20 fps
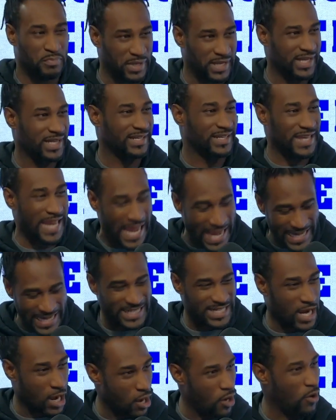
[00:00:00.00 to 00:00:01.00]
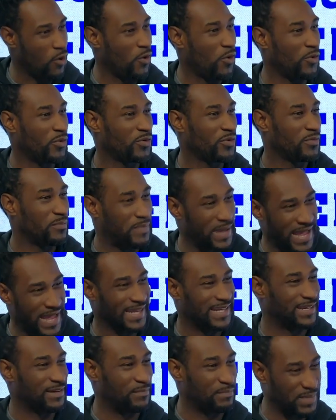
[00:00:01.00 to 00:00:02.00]
Big Nate Dog,
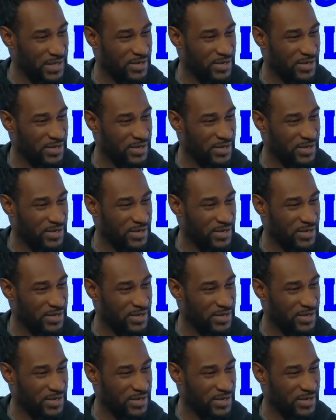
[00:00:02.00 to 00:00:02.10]
back in the